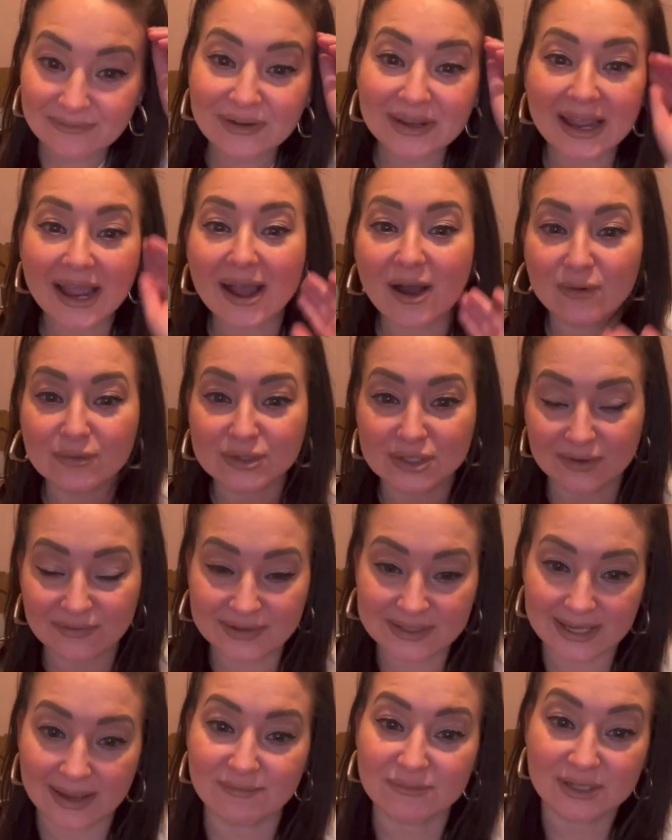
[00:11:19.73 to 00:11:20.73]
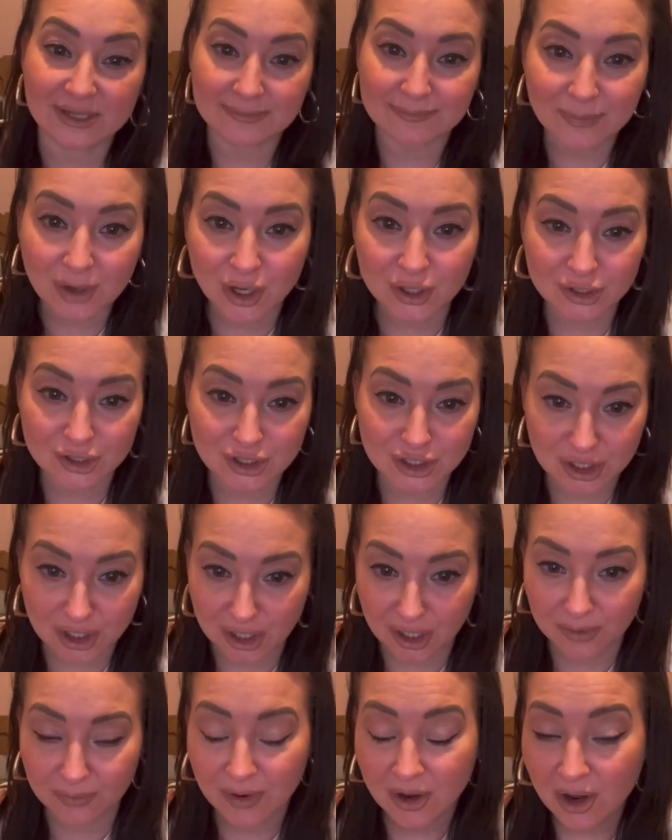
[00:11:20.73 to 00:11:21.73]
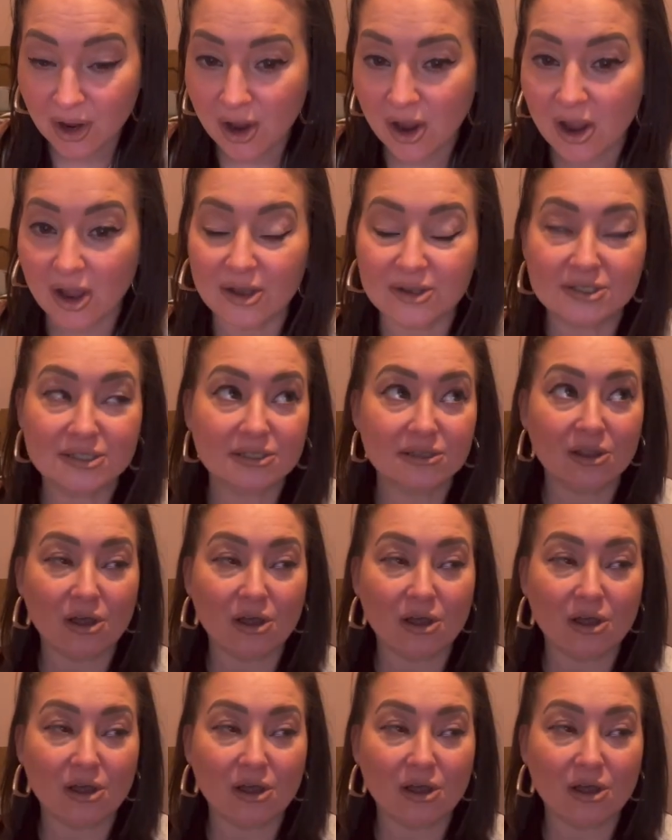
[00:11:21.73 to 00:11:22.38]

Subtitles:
counts of attempted murder too, as